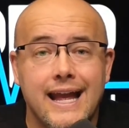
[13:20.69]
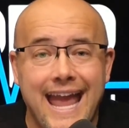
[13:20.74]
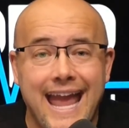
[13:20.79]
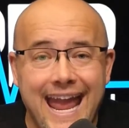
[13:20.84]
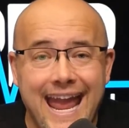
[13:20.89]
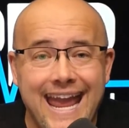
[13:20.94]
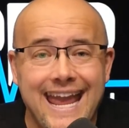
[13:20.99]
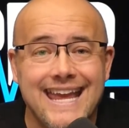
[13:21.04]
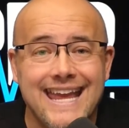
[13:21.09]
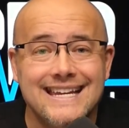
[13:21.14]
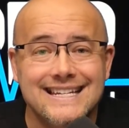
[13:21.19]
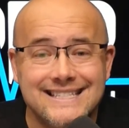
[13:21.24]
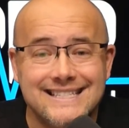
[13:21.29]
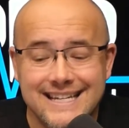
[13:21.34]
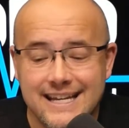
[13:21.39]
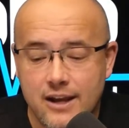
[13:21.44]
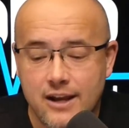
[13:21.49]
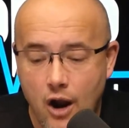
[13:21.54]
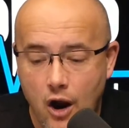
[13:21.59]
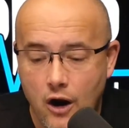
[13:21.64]

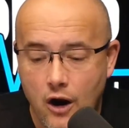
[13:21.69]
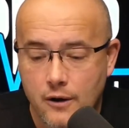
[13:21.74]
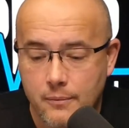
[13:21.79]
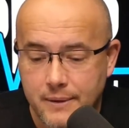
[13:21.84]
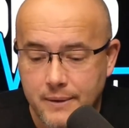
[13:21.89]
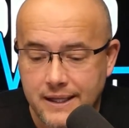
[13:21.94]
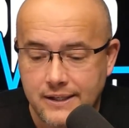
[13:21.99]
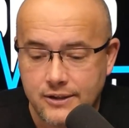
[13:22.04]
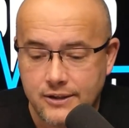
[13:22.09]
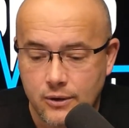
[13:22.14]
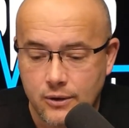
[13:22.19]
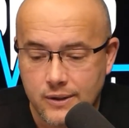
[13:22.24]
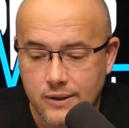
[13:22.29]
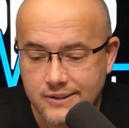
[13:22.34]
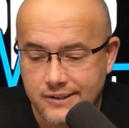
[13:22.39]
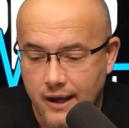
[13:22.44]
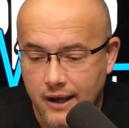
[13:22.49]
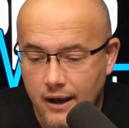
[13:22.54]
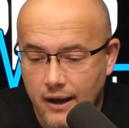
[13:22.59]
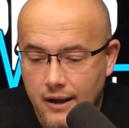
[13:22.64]
ADRB2,
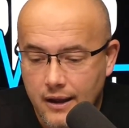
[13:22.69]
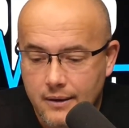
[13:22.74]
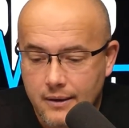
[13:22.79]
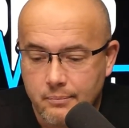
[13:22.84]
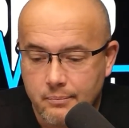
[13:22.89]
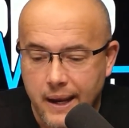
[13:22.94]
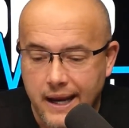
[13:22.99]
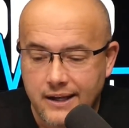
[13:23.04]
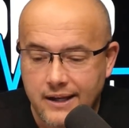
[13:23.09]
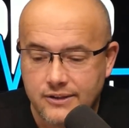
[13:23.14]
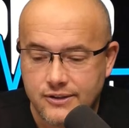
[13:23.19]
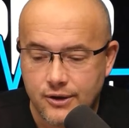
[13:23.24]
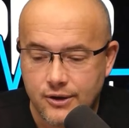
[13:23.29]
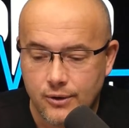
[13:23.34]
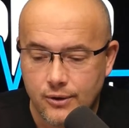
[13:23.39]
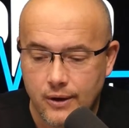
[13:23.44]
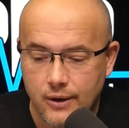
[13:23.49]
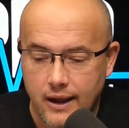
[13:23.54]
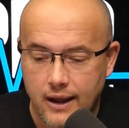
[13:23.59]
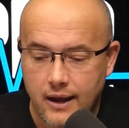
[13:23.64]
it's a
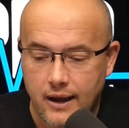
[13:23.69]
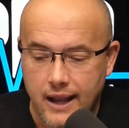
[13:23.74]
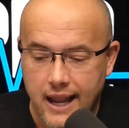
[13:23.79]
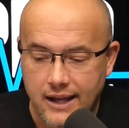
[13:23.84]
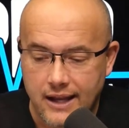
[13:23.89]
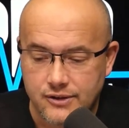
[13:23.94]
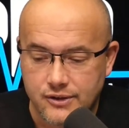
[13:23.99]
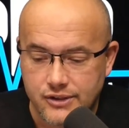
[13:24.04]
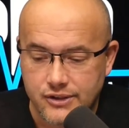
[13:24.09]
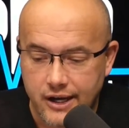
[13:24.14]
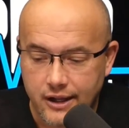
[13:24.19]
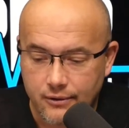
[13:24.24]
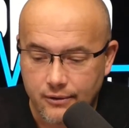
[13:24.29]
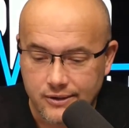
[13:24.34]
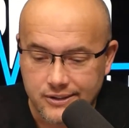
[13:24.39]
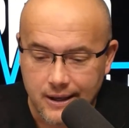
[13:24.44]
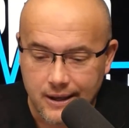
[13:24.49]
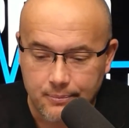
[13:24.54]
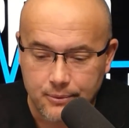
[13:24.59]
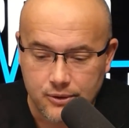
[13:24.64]
beta-2 androgenic
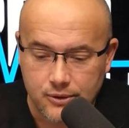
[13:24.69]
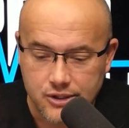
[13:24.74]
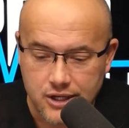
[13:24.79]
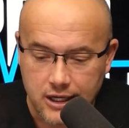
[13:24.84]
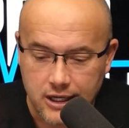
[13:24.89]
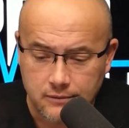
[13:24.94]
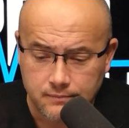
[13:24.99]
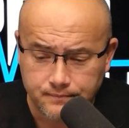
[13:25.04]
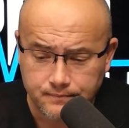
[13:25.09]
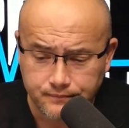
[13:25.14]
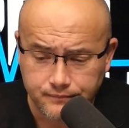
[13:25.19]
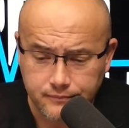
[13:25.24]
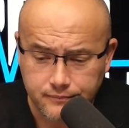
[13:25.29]
receptor gene.